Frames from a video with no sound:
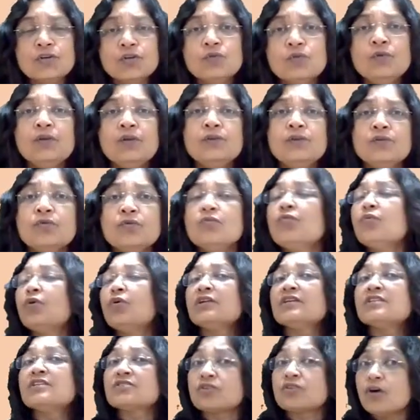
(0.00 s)
You will know
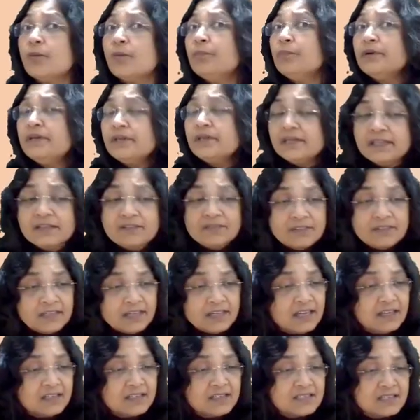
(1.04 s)
what is competitive
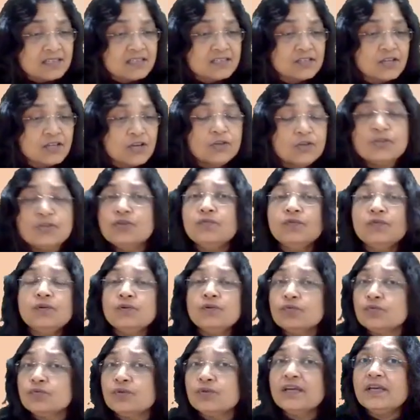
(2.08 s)
analysis. You will
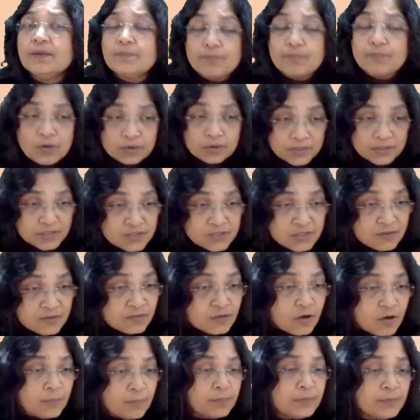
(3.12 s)
know the importance
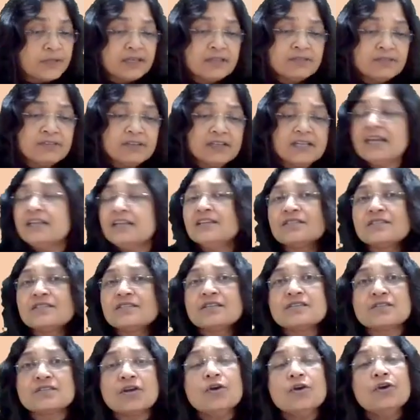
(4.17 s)
of competitive
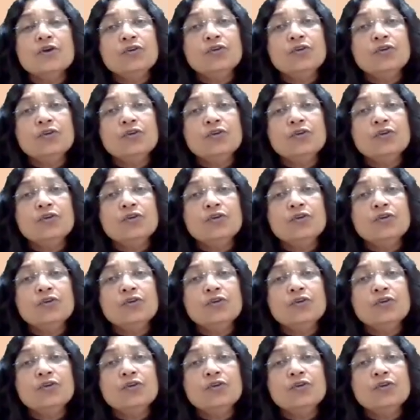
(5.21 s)
analysis.